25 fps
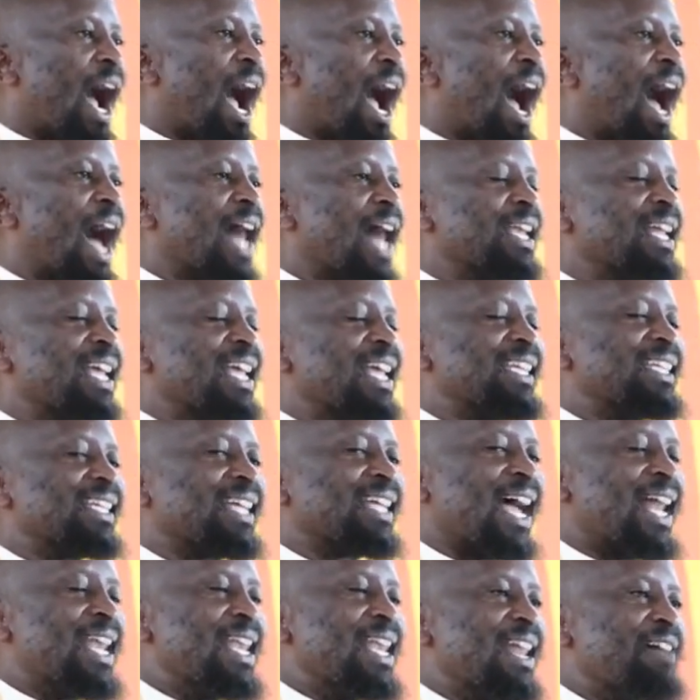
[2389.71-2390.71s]
and it
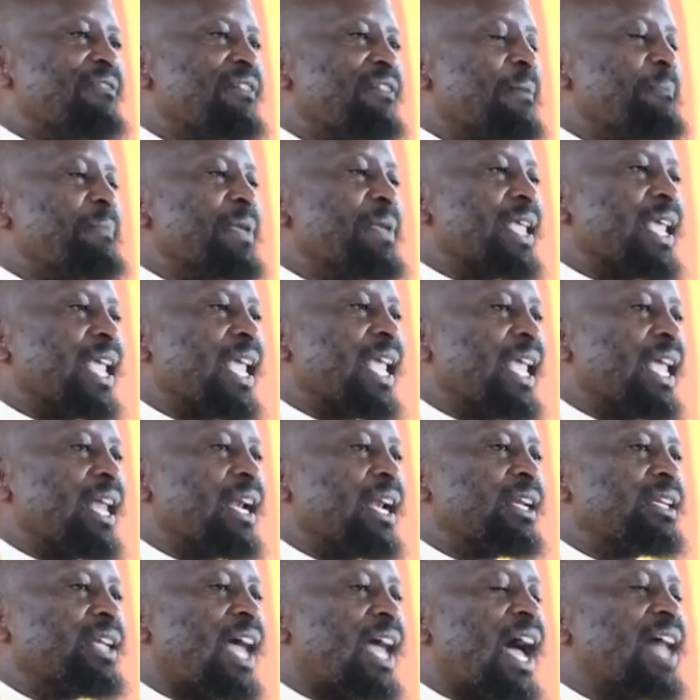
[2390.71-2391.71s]
can never be
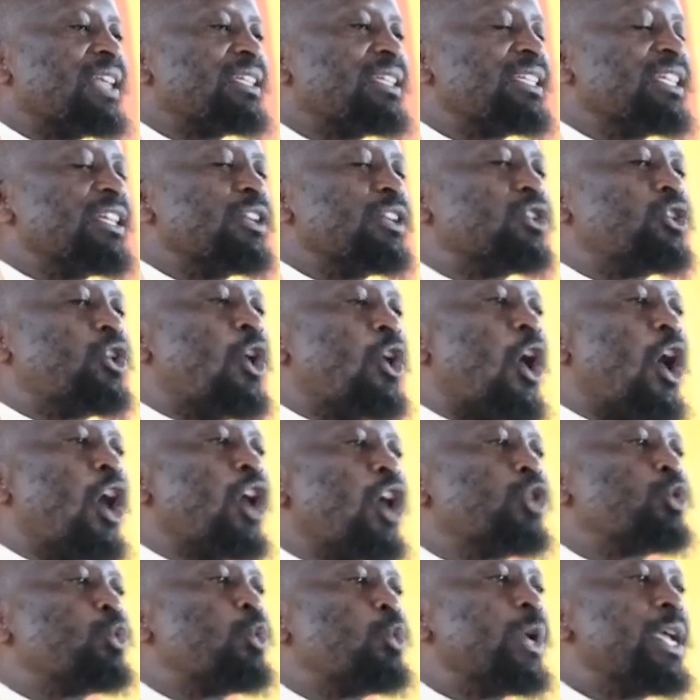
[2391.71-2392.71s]
healed until
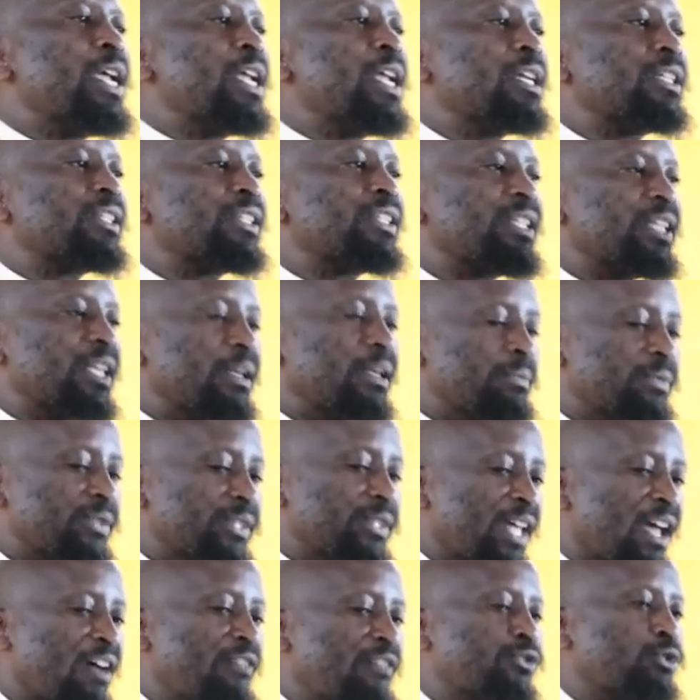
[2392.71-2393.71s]
God wills
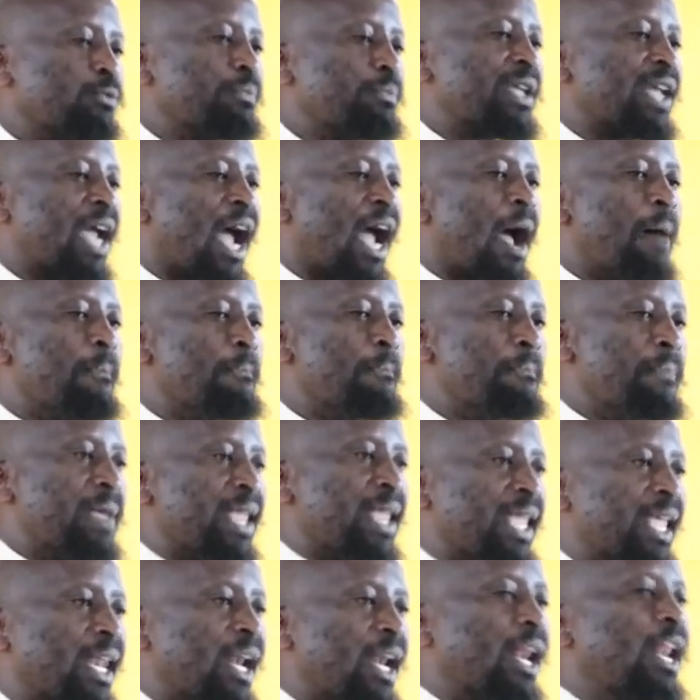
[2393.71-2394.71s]
himself to become
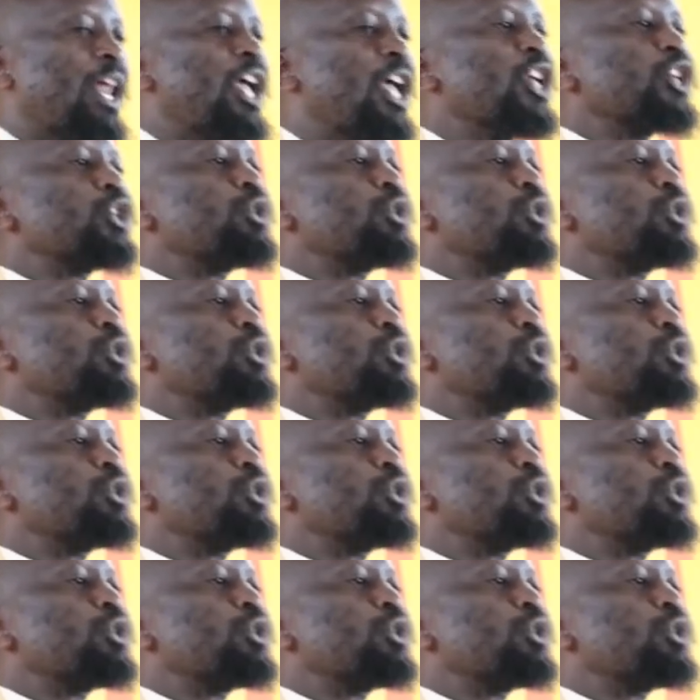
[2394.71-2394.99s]
male,